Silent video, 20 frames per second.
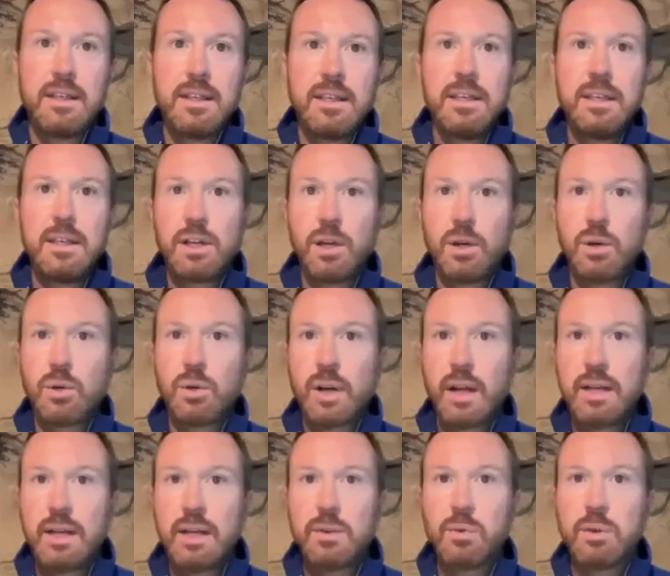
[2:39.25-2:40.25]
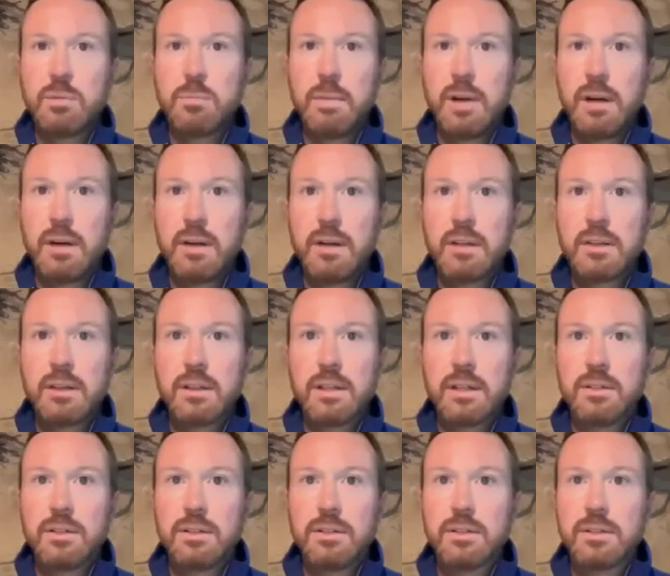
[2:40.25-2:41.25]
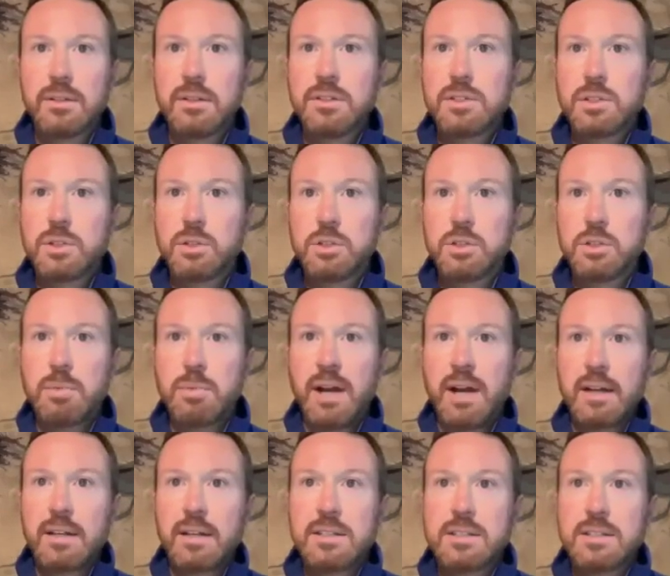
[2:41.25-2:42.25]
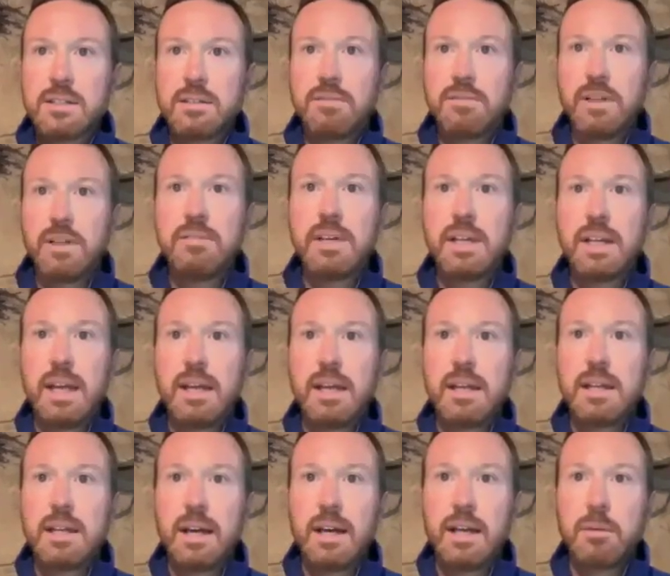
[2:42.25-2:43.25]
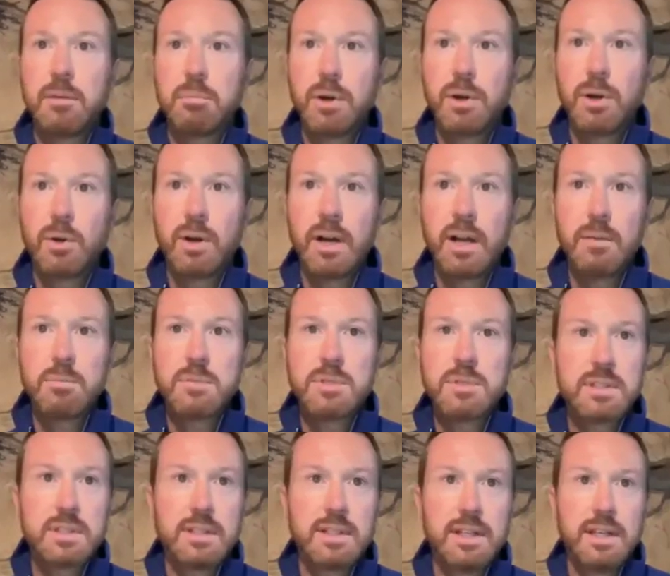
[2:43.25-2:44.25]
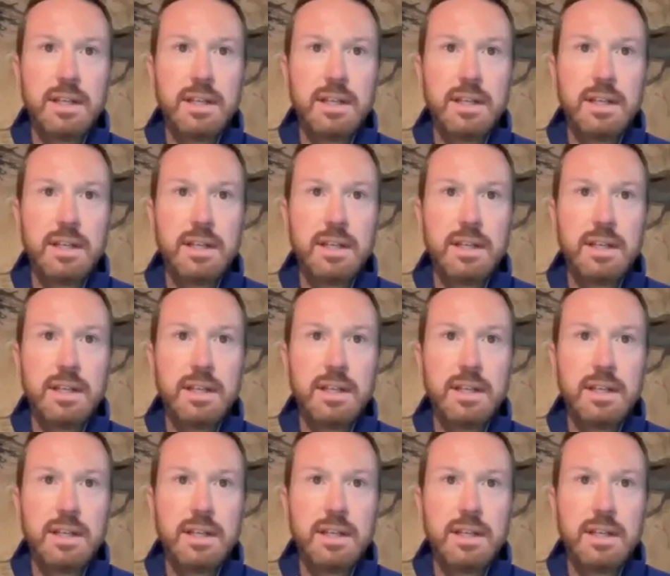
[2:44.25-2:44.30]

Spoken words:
He co-created with Meredith Little the school's Practice of Living and Dying programs,